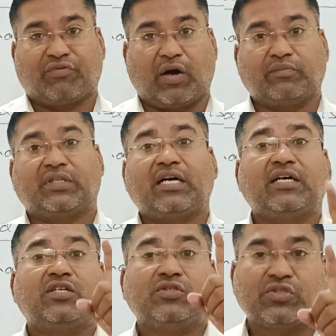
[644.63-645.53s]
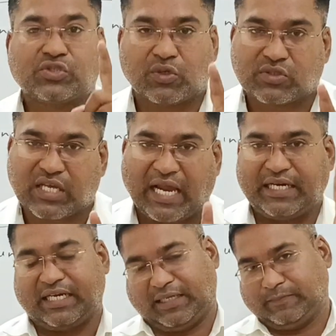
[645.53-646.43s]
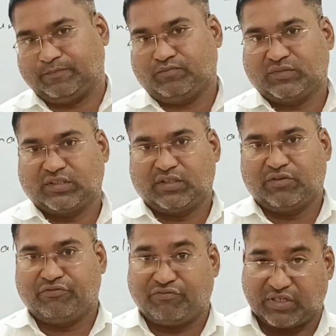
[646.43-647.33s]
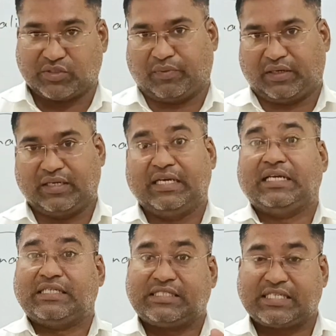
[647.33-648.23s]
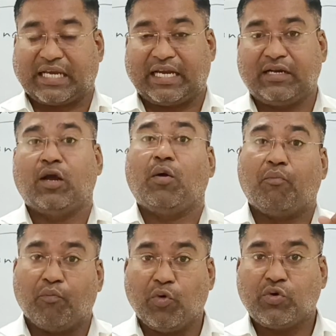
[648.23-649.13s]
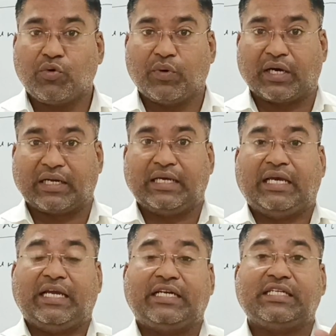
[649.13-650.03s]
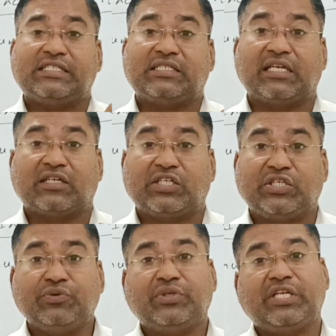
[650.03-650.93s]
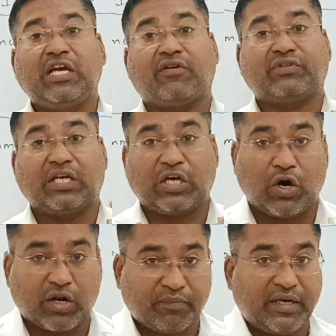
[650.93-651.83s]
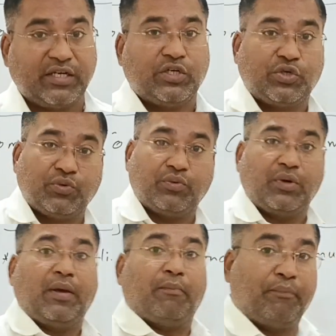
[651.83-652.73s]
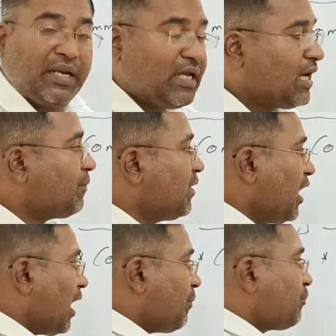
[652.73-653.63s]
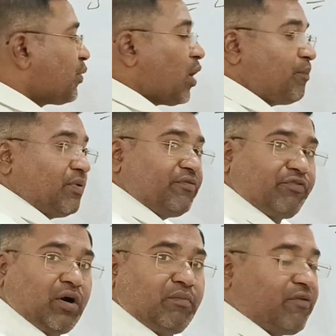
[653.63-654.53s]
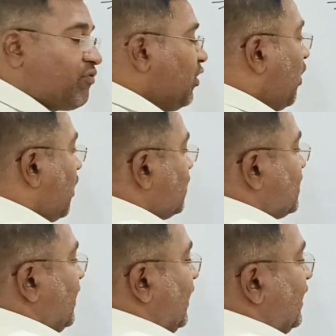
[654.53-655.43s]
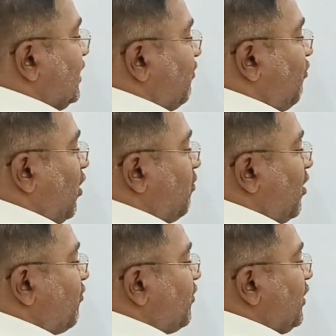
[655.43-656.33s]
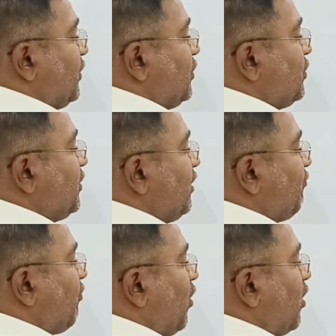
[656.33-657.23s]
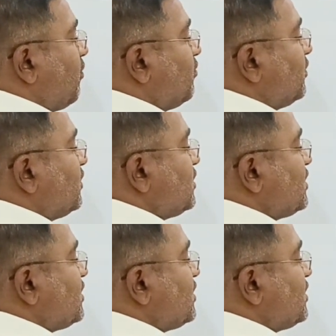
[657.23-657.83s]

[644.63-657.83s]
from the society. First one. Second, moreover, it is the duty of the government to bring up a proper form of laws in the form of uniform